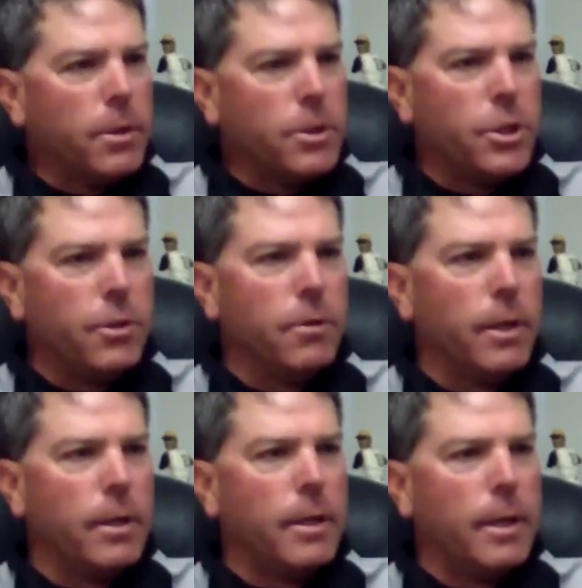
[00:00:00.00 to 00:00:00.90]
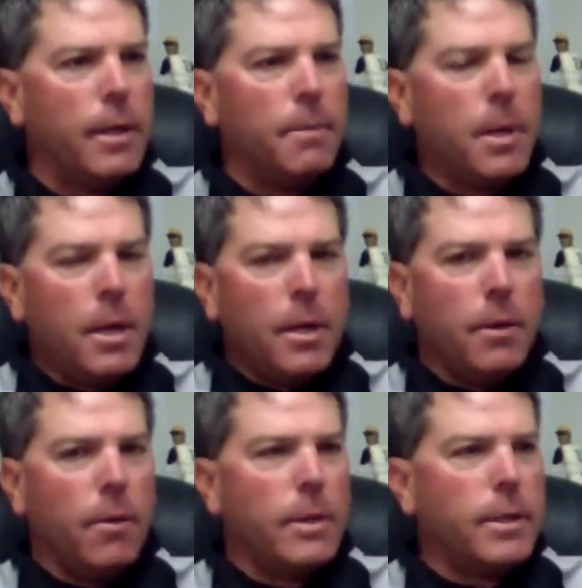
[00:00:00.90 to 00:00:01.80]
this year, and
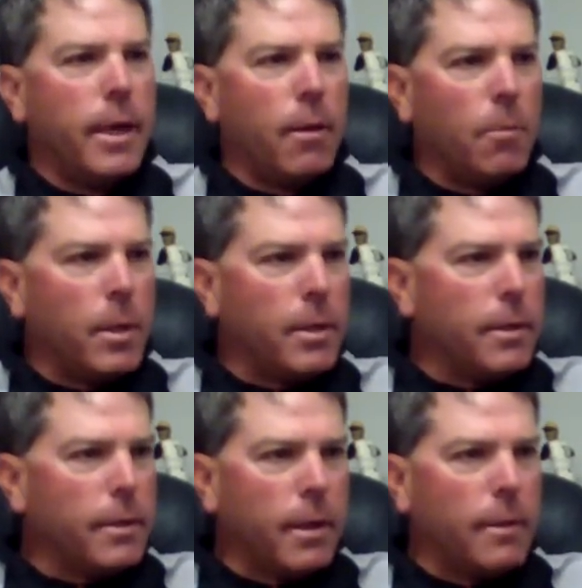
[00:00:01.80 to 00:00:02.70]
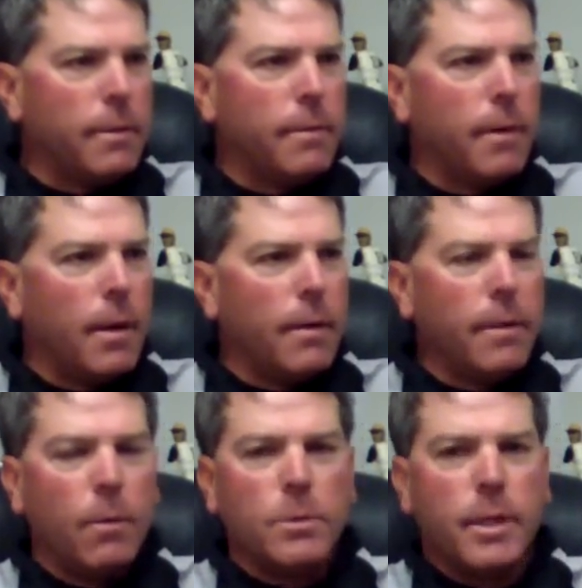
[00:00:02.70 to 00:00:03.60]
that's an element
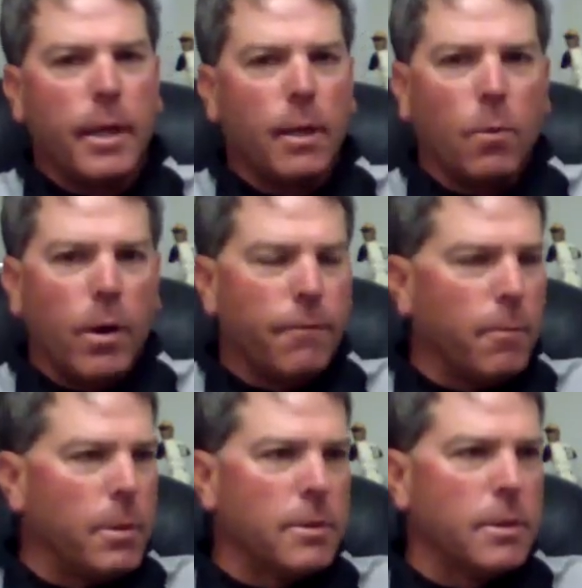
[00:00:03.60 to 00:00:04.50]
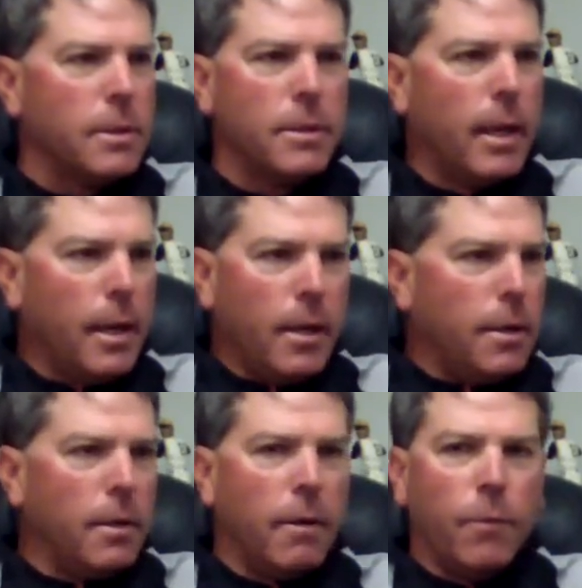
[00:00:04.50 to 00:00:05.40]
that was taken away from us. And
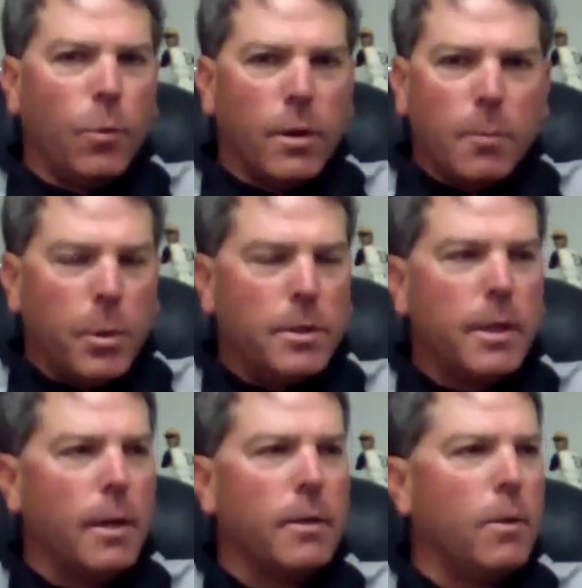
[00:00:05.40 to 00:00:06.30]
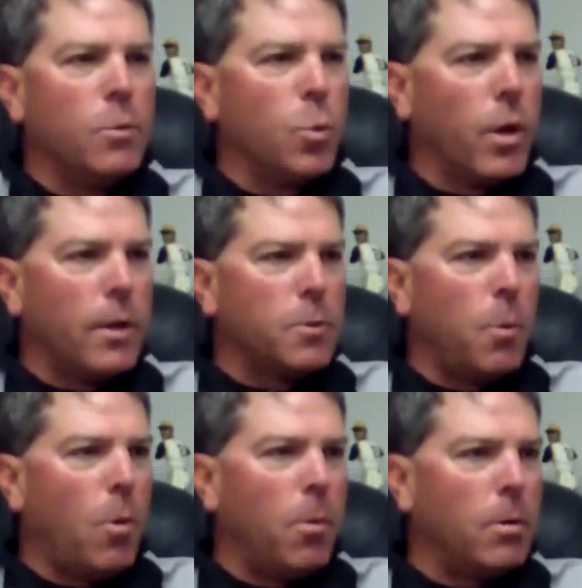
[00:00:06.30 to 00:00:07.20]
everyone in the PSAC knows we're not a
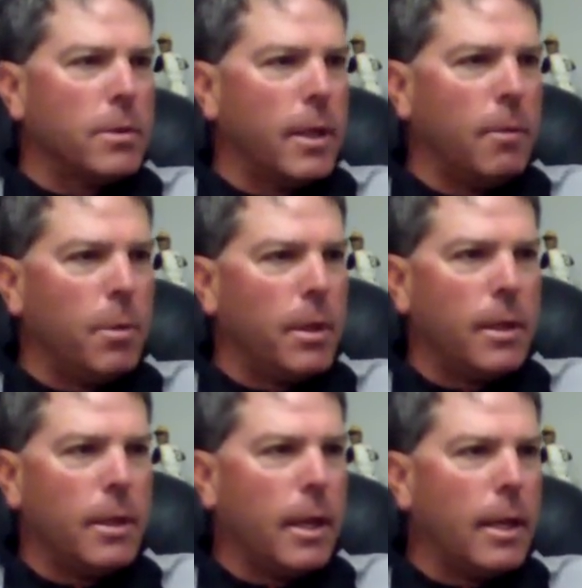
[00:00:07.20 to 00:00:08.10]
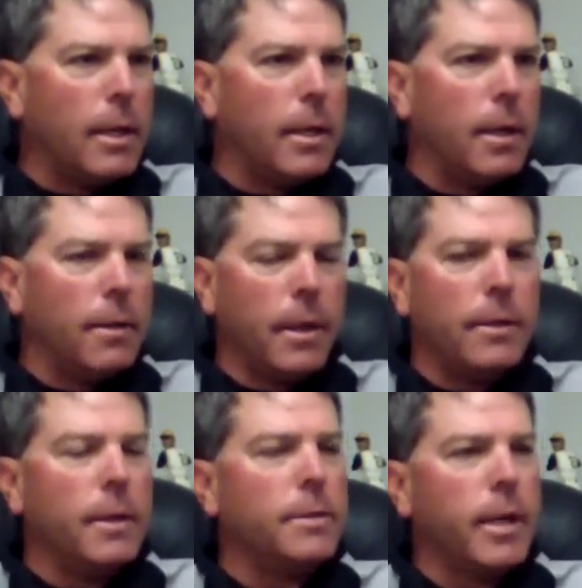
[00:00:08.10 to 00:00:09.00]
small ball team, and
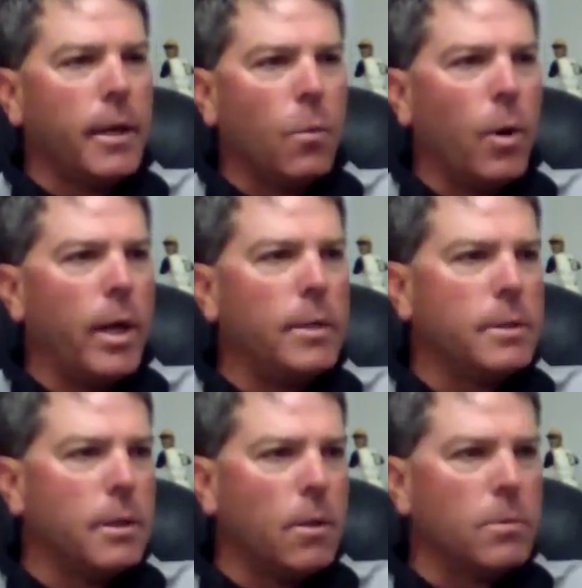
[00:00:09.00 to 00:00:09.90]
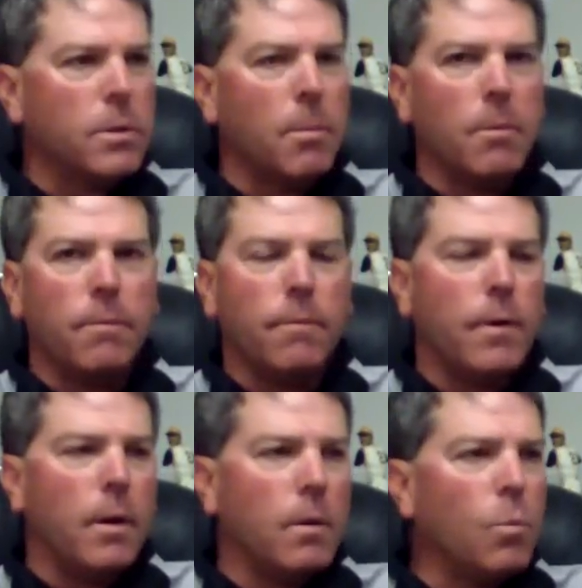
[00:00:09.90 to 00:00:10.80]
that did take away some
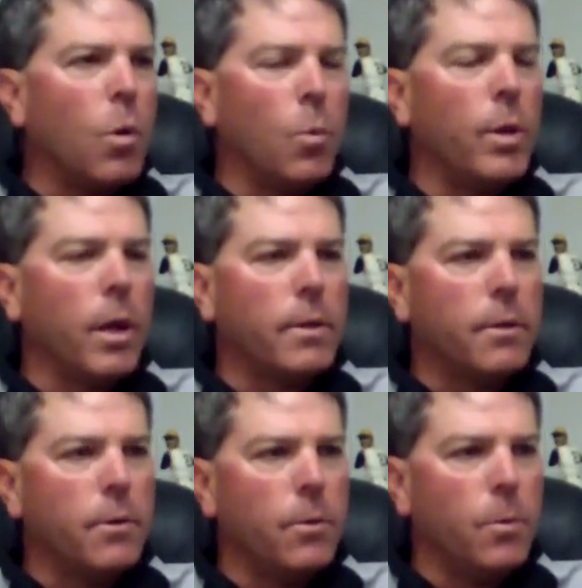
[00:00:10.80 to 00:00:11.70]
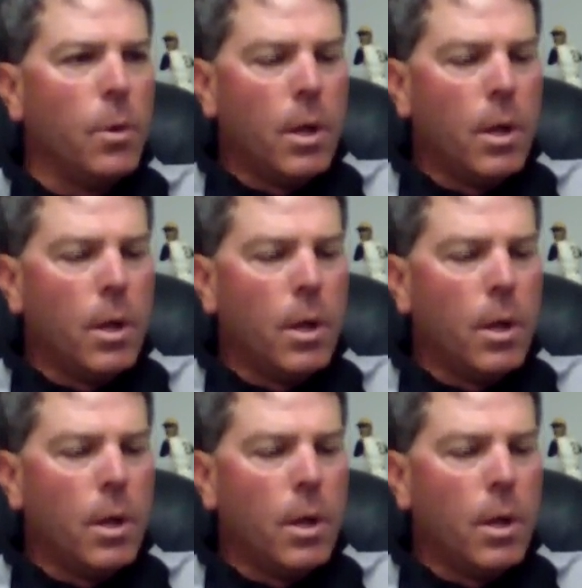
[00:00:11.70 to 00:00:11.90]
of what we like to do.